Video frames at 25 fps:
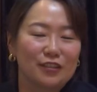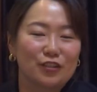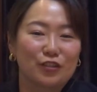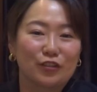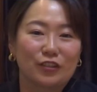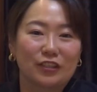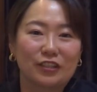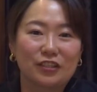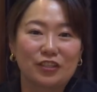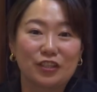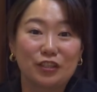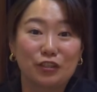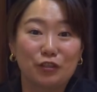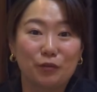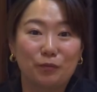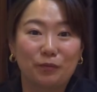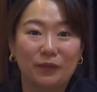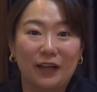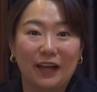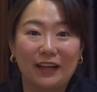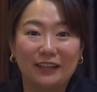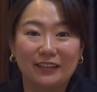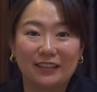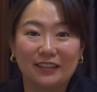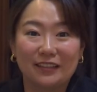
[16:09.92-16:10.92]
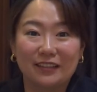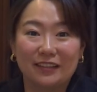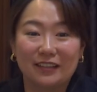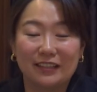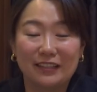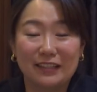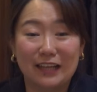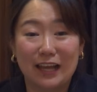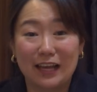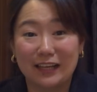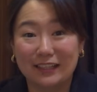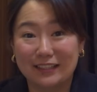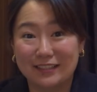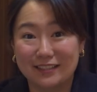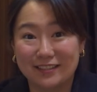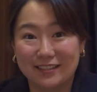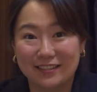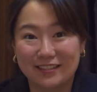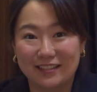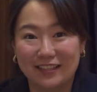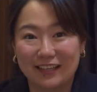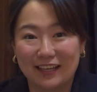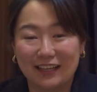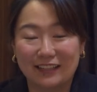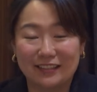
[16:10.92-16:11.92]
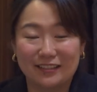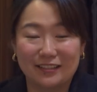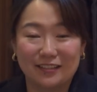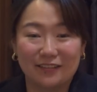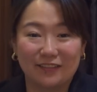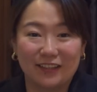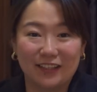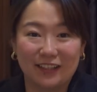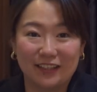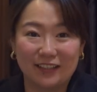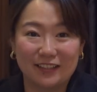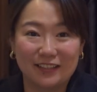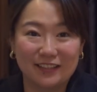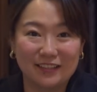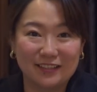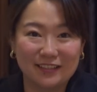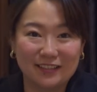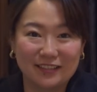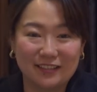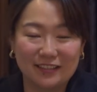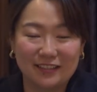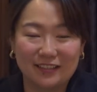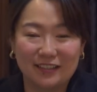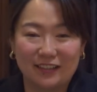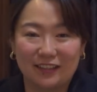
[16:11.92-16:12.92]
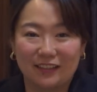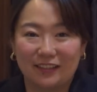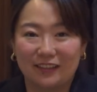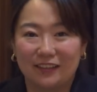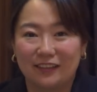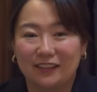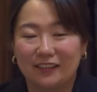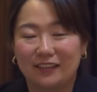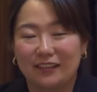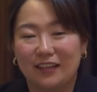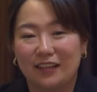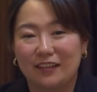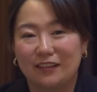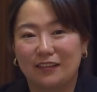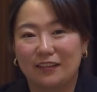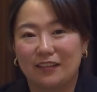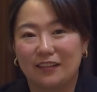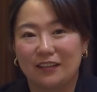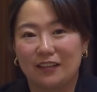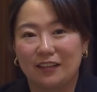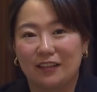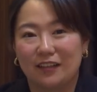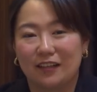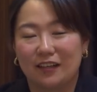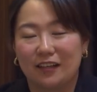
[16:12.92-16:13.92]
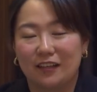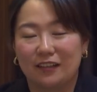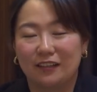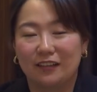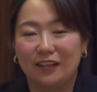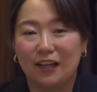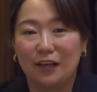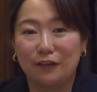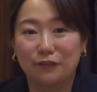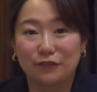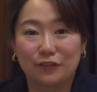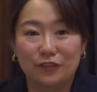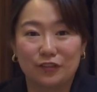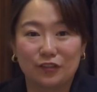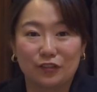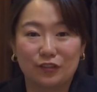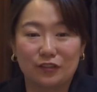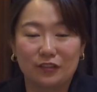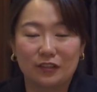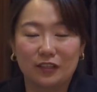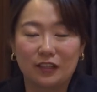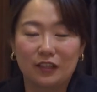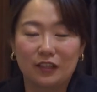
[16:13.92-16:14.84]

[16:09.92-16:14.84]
to continue planning the next activities that are left